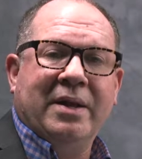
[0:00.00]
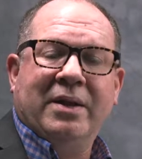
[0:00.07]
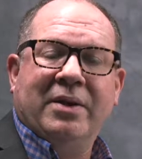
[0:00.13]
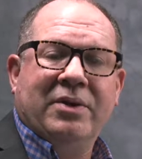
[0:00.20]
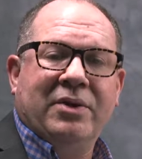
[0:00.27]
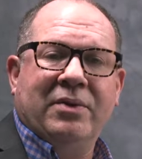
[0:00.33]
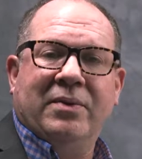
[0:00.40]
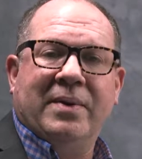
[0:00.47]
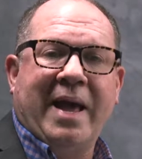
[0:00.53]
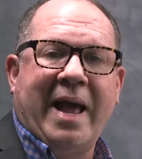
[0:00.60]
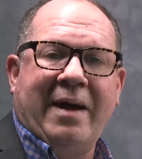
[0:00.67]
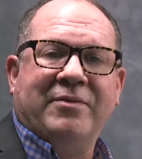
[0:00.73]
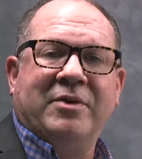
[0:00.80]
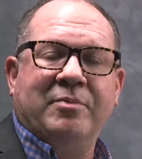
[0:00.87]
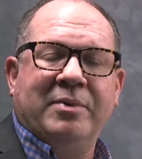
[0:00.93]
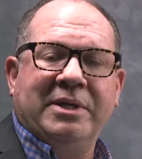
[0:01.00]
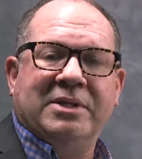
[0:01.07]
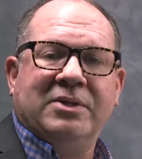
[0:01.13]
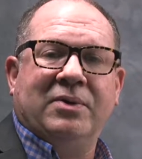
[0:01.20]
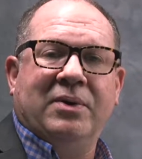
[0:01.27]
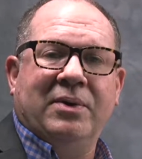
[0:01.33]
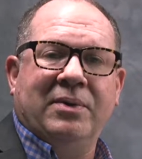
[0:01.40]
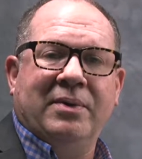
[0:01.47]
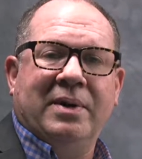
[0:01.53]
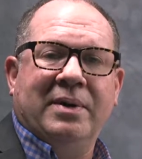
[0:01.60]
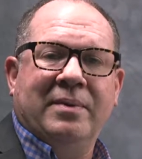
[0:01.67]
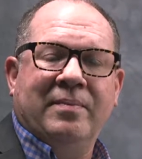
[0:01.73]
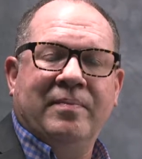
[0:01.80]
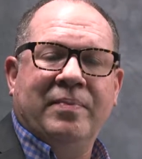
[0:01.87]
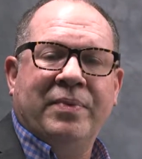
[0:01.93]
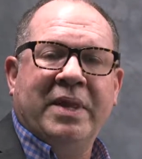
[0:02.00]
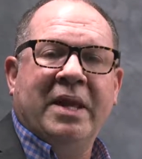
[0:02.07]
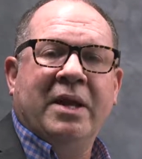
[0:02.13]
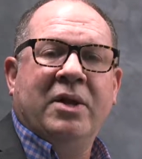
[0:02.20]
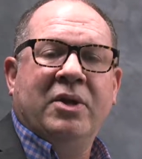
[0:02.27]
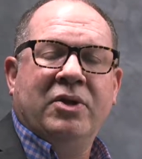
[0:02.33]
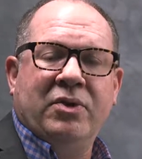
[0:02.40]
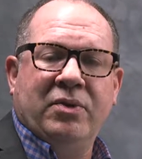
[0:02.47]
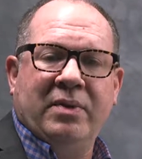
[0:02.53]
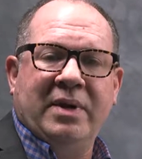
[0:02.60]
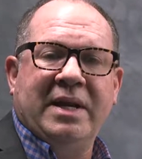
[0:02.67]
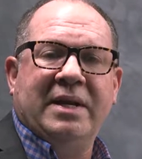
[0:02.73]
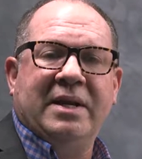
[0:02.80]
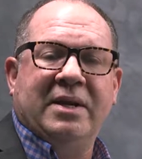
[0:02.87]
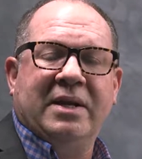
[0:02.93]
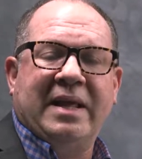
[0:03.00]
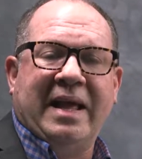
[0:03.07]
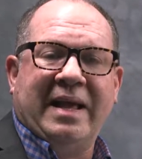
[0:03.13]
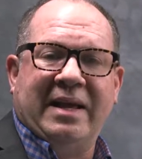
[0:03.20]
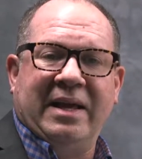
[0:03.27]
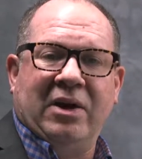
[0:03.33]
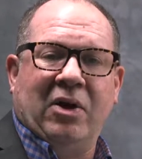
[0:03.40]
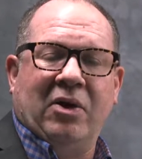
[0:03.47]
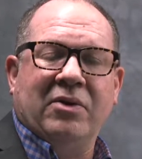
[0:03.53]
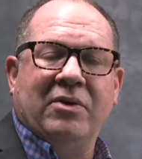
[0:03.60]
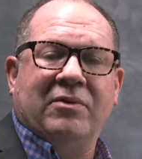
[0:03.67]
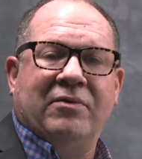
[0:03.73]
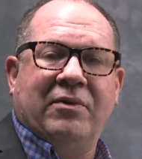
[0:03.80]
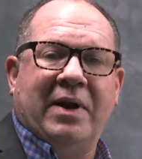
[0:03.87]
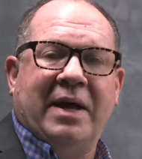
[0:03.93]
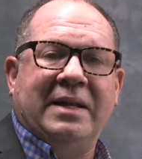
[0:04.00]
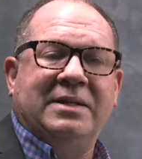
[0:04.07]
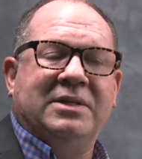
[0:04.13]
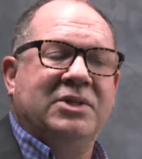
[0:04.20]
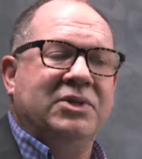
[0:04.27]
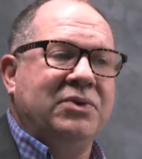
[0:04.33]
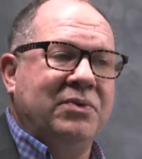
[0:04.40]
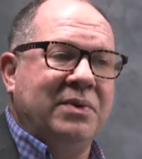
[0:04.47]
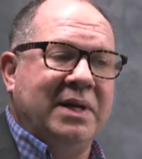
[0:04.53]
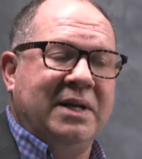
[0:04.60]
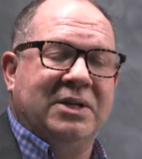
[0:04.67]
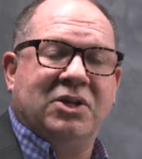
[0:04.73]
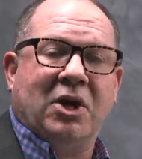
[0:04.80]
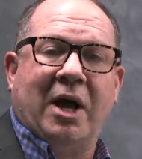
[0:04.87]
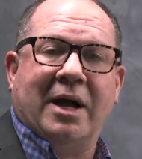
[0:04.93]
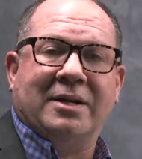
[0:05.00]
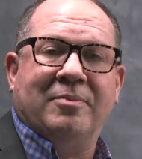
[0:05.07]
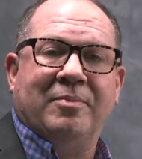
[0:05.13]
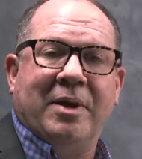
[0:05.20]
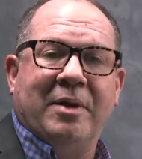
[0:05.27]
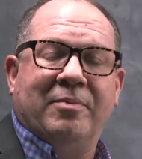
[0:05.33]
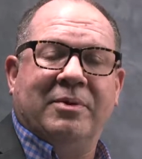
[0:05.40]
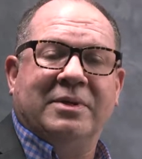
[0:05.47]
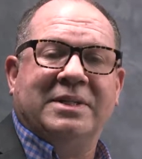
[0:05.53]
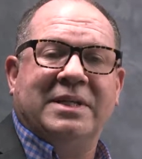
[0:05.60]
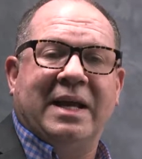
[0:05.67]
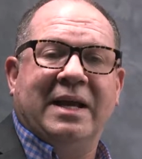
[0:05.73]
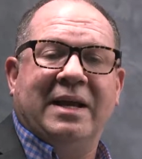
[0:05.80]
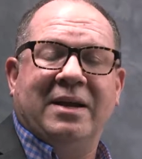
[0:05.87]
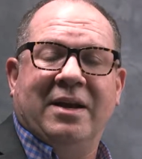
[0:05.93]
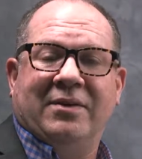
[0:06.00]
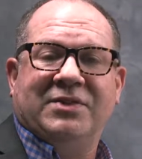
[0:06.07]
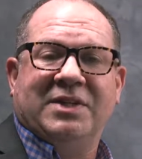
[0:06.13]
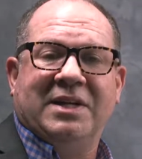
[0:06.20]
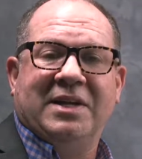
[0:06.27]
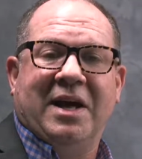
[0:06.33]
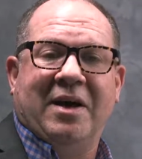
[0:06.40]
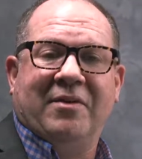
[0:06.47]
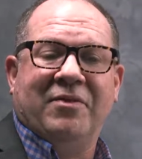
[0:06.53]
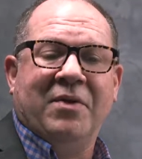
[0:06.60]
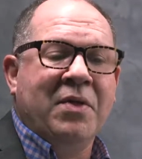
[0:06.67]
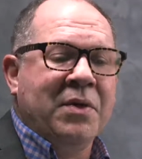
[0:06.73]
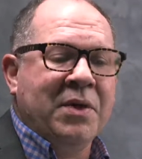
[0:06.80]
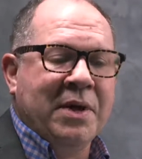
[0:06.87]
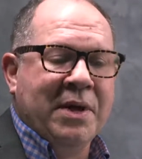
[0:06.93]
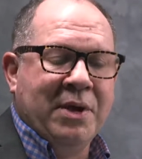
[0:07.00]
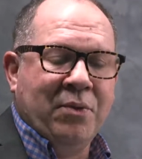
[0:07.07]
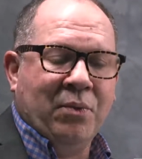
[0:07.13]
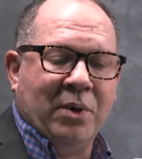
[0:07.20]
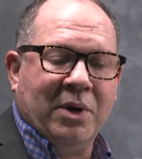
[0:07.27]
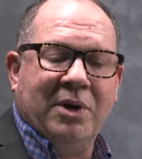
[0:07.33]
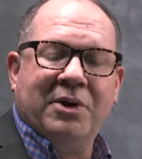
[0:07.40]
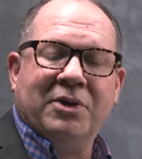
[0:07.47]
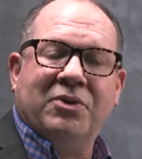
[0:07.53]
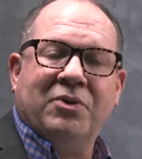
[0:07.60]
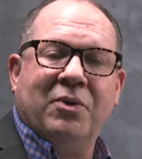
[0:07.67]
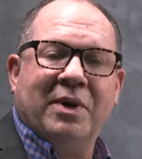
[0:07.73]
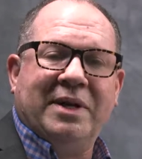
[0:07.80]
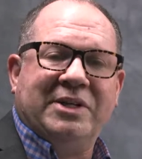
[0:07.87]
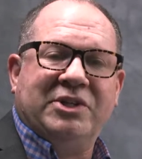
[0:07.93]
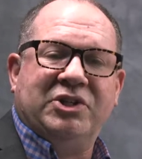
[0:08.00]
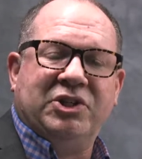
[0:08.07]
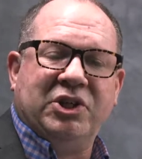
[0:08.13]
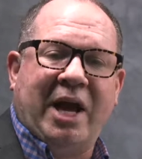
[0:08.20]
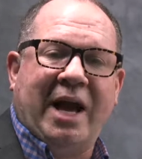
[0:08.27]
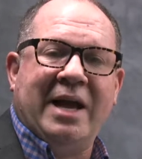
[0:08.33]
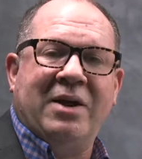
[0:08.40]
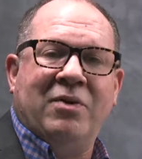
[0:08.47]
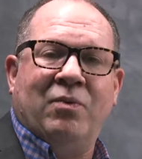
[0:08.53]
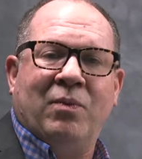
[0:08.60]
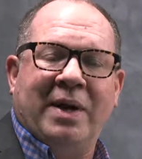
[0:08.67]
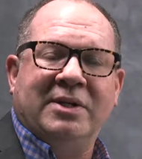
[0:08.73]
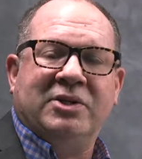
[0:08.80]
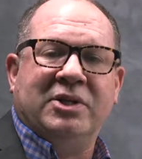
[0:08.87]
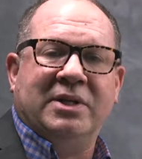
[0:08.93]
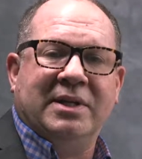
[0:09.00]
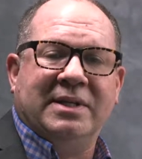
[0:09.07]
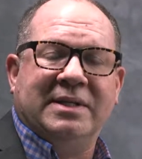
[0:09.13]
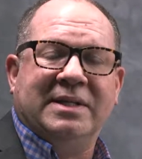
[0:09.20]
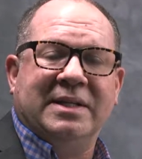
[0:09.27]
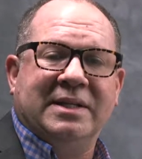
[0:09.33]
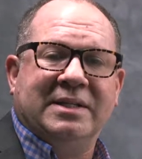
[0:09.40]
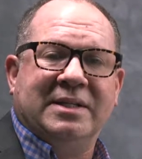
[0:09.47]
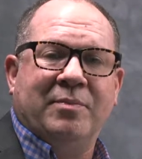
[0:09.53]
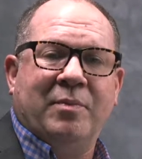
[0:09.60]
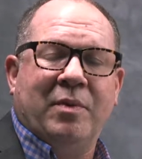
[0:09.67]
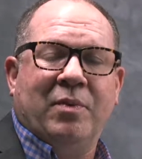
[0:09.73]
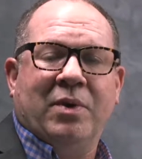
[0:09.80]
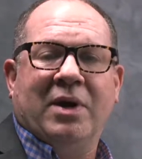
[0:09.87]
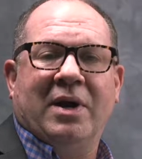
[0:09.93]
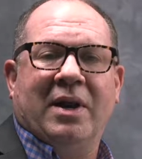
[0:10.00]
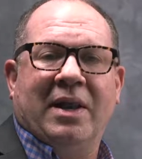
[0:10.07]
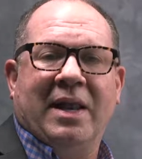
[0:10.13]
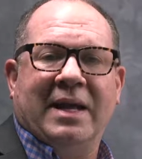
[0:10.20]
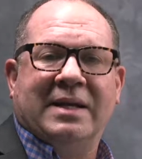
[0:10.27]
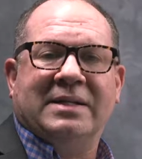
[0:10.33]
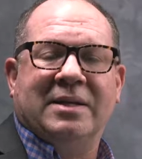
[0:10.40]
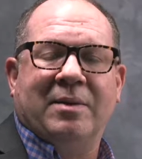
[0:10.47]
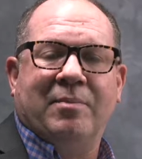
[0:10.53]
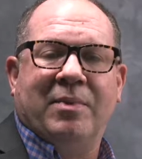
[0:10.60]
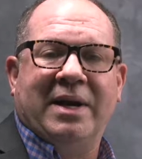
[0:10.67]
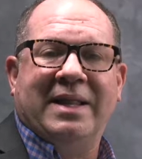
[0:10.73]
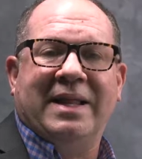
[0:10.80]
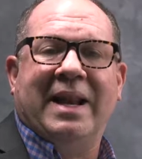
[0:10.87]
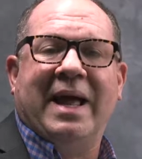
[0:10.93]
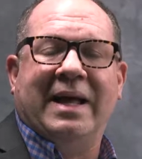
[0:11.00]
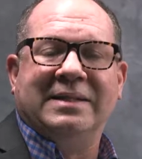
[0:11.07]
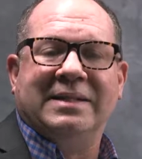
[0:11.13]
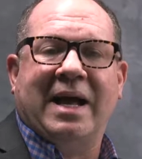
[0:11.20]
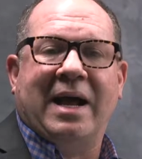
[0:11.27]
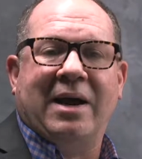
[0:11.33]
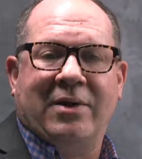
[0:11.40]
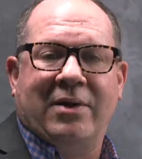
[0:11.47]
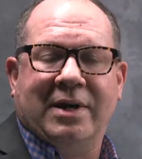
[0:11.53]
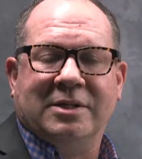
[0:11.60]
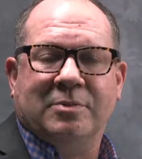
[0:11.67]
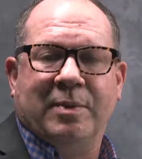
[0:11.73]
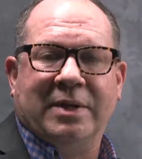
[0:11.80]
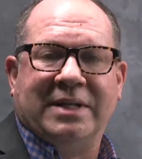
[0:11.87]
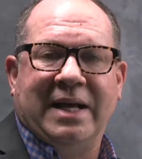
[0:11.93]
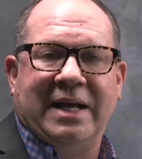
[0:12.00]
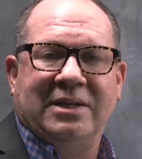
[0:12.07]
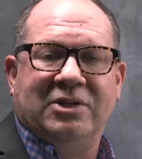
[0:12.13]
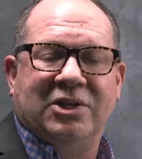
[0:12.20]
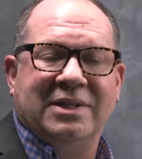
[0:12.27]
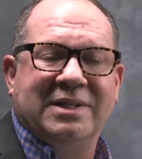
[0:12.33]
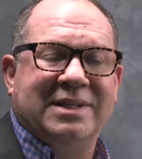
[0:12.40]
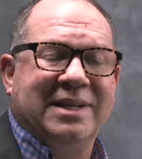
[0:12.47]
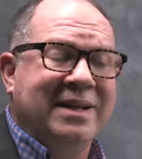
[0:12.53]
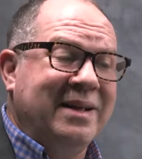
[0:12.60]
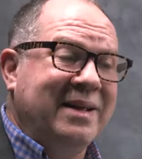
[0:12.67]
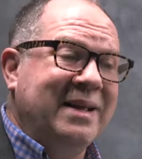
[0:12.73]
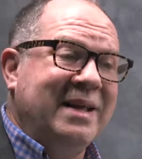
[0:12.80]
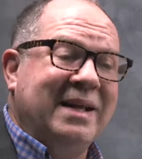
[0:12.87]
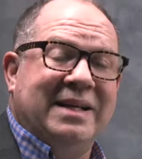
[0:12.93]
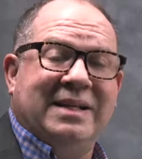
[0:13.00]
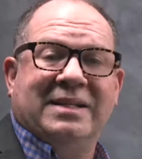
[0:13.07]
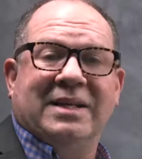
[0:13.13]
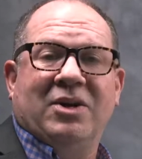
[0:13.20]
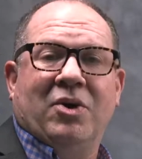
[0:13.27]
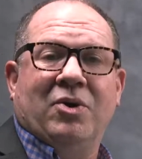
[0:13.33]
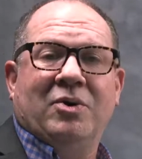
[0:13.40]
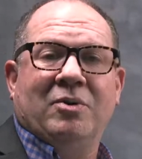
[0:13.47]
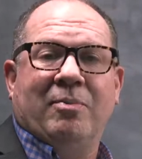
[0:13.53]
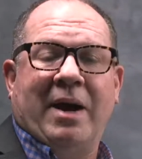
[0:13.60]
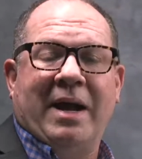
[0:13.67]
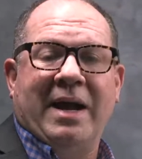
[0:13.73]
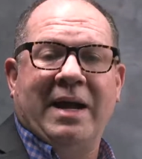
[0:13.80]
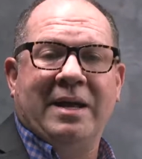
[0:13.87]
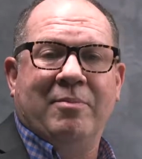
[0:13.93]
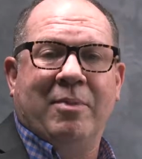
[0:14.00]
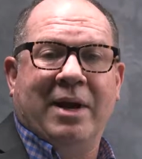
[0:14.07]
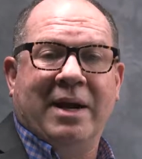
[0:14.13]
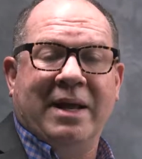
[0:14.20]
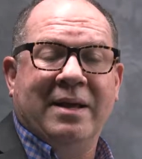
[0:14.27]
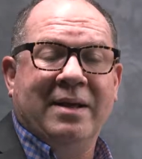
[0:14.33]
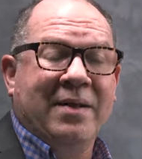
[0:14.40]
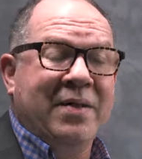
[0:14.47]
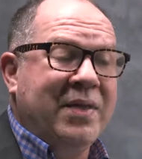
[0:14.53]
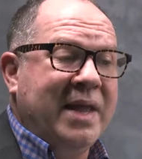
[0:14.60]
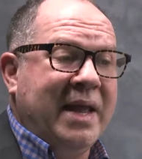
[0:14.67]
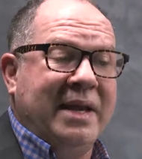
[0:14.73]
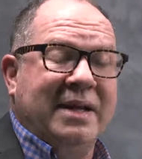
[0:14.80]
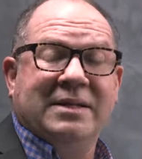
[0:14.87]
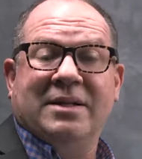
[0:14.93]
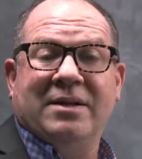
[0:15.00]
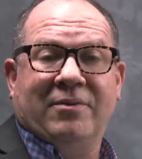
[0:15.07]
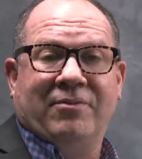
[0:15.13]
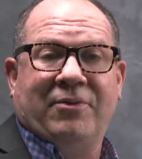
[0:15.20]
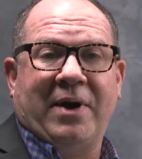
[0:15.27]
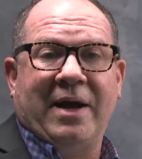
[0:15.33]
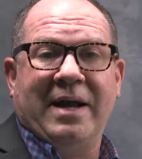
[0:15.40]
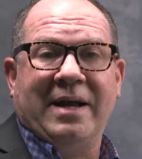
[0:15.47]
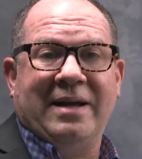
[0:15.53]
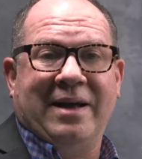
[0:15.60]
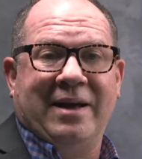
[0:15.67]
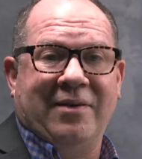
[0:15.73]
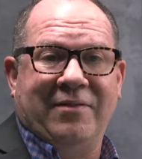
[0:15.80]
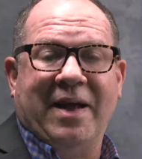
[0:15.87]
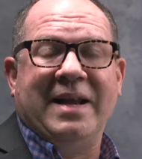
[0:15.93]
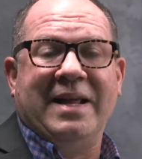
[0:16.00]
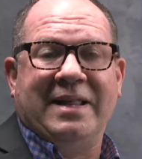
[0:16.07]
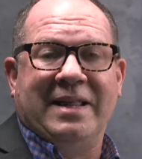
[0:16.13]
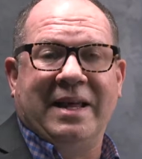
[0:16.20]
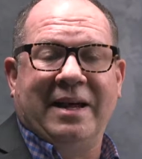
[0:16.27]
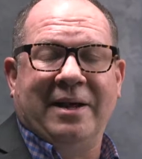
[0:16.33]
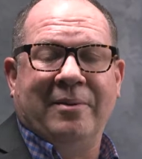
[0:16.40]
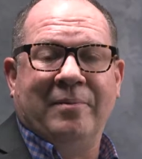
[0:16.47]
you don't have to be screwed. You need to get all your friends, you need to talk to people and say, enough's enough. We're going to throw a giant wrench in the system, and we're going to elect somebody that has higher expectations, isn't owned by anybody, and isn't afraid of anything.